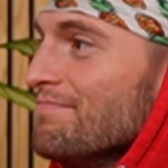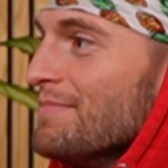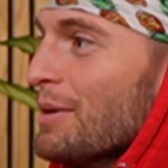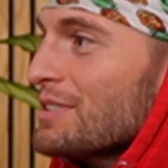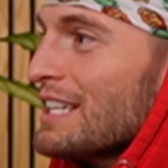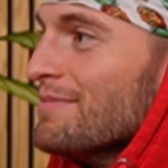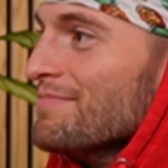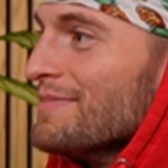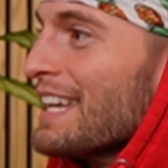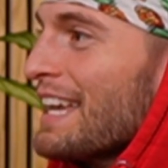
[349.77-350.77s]
That was
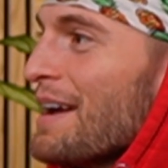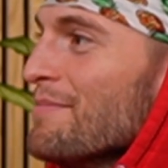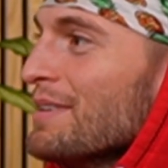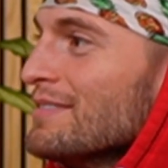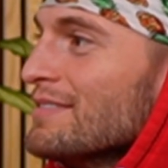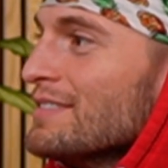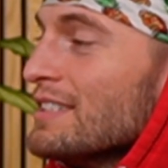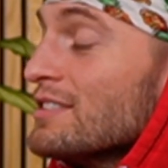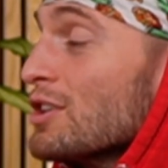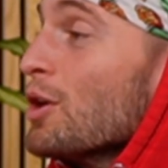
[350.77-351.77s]
it. They came and
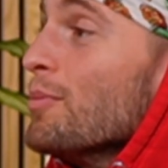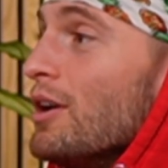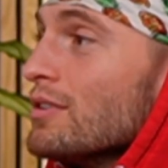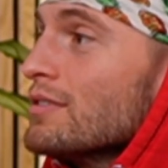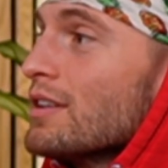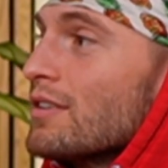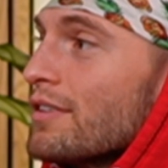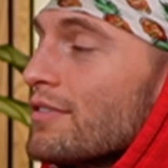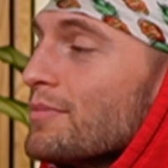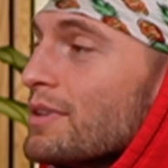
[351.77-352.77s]
it snowballed
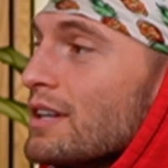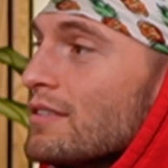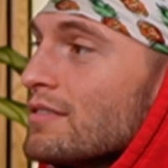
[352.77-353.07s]
literally from there.